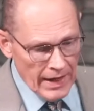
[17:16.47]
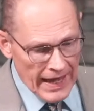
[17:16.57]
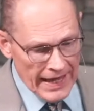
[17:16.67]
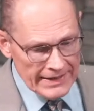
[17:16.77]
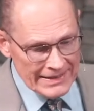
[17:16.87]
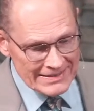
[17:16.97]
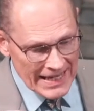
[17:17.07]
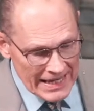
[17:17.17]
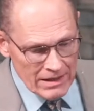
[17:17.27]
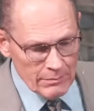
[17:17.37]
And his
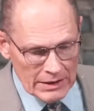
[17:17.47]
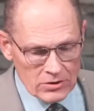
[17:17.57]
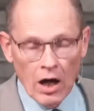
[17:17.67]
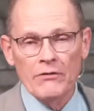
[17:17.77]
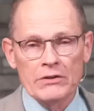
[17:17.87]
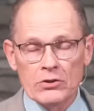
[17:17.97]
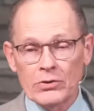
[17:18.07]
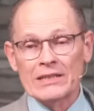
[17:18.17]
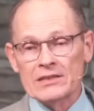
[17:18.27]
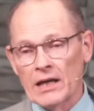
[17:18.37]
enemies often
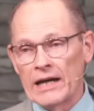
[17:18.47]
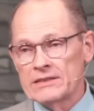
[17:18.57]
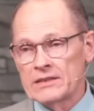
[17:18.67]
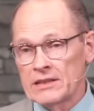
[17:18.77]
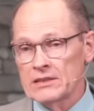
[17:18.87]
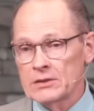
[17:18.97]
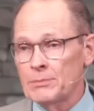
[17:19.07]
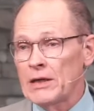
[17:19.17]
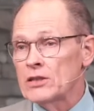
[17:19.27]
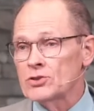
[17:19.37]
criticized his
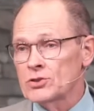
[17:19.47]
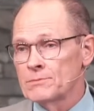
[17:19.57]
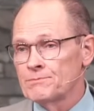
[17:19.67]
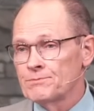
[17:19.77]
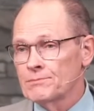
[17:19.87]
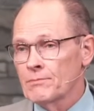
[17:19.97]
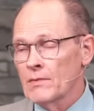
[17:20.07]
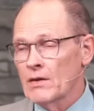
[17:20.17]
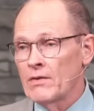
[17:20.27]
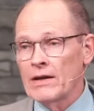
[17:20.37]
speech.
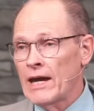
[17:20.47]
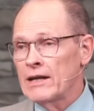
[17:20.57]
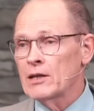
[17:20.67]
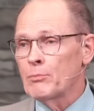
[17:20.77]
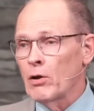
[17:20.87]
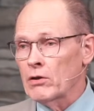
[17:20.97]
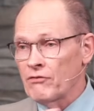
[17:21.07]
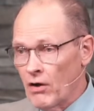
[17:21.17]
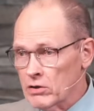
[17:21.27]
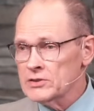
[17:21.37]
They hated Paul. The
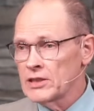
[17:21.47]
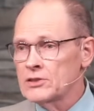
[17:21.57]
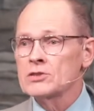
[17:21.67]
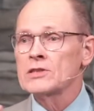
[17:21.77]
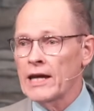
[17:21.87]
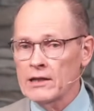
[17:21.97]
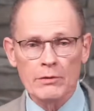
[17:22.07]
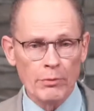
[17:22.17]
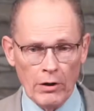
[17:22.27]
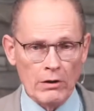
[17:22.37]
false teachers
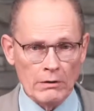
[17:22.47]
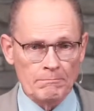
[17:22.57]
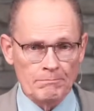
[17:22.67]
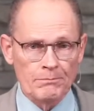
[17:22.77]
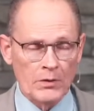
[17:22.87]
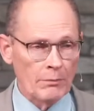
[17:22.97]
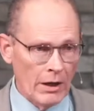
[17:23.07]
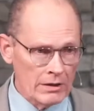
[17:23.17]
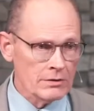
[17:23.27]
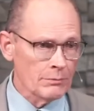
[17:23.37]
hated Paul, the
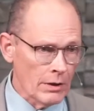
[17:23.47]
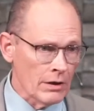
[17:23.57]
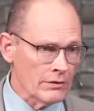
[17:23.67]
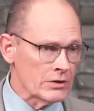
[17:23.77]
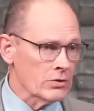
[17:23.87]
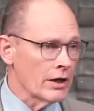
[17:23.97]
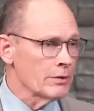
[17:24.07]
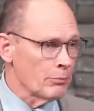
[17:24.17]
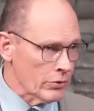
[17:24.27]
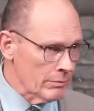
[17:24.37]
Apostle Paul, and they tried to
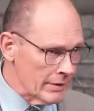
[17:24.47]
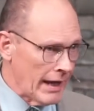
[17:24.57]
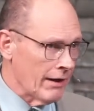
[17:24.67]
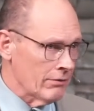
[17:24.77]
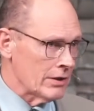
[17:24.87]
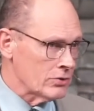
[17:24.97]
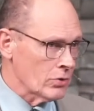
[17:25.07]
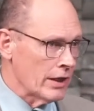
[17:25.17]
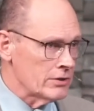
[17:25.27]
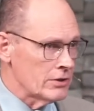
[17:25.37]
put him down. They
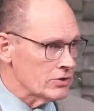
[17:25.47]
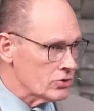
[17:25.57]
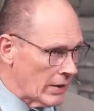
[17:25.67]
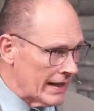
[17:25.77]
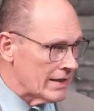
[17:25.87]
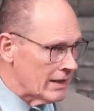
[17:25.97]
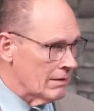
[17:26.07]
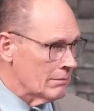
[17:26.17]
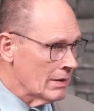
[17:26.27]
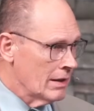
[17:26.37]
tried to discredit
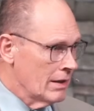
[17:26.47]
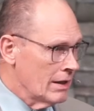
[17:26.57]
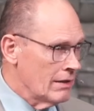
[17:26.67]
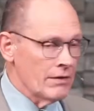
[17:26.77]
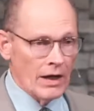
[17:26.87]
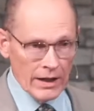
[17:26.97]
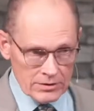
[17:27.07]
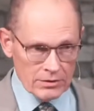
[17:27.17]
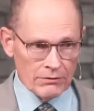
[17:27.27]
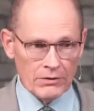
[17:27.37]
him in the
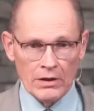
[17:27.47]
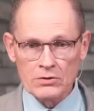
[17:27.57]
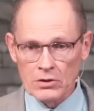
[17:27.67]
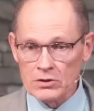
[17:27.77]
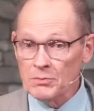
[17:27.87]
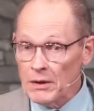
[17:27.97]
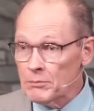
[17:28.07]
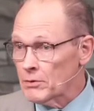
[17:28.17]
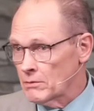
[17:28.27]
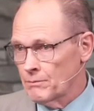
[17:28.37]
eyes of the church
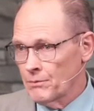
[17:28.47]
people.